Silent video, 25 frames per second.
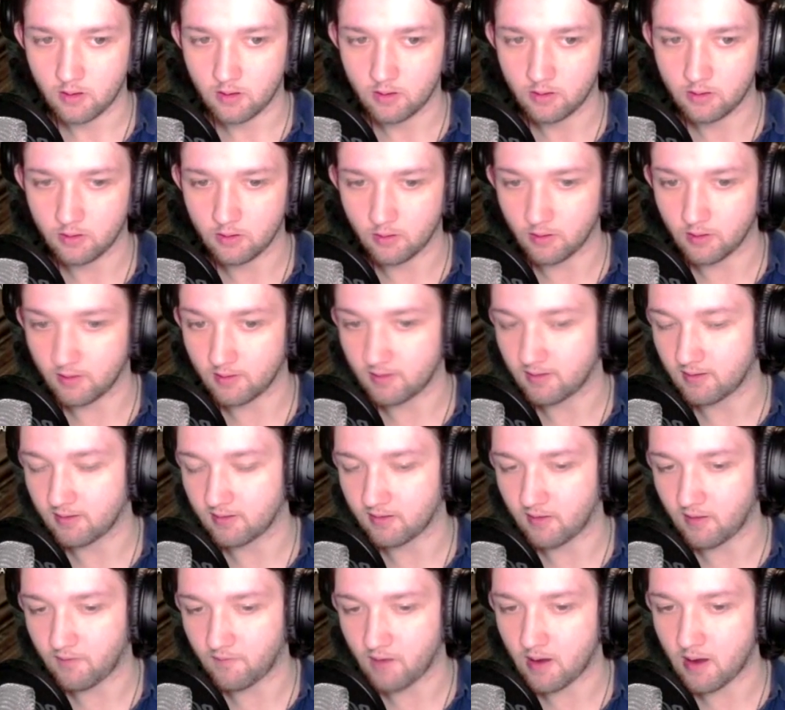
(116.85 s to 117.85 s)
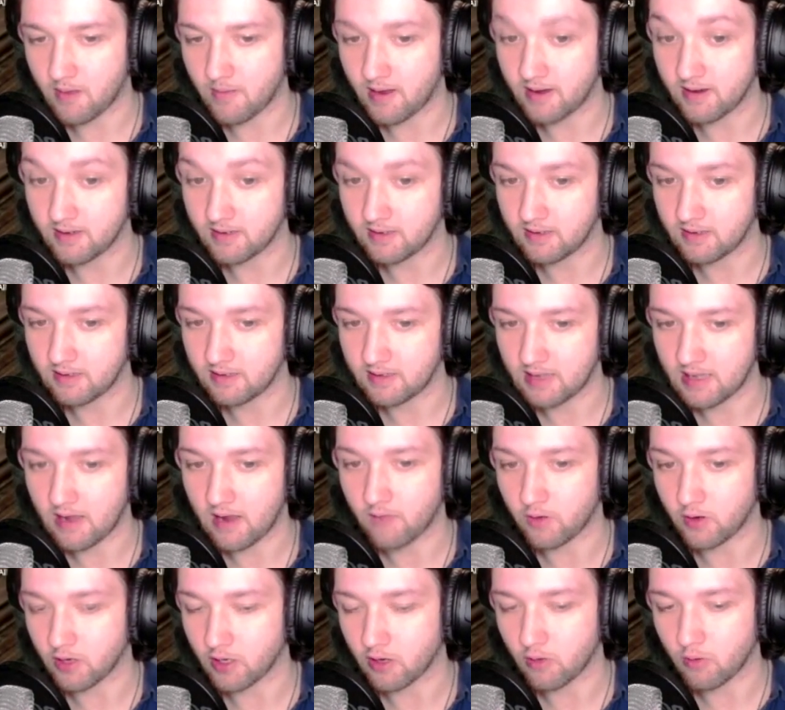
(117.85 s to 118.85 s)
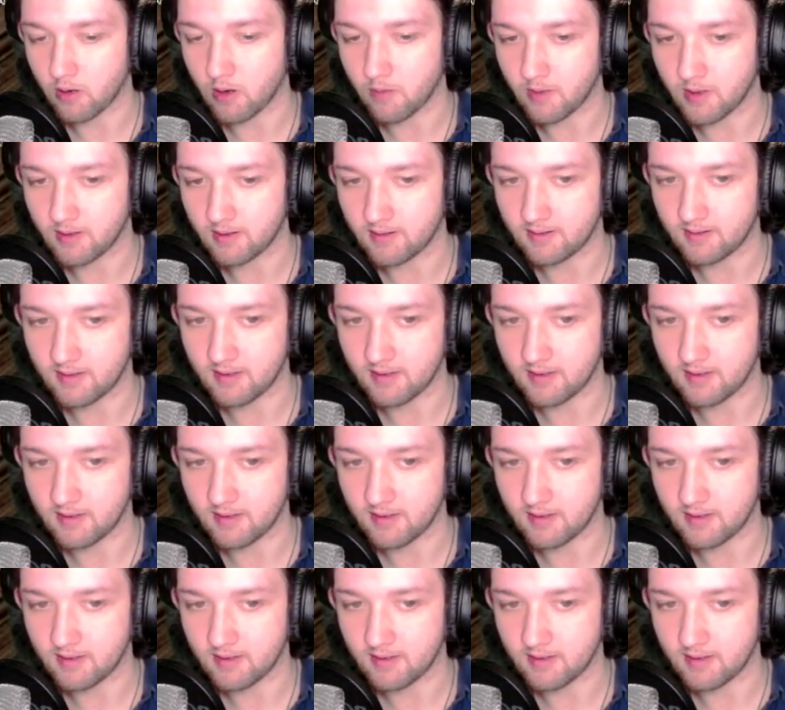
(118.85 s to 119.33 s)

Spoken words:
you'll notice the farmhand gathering equipment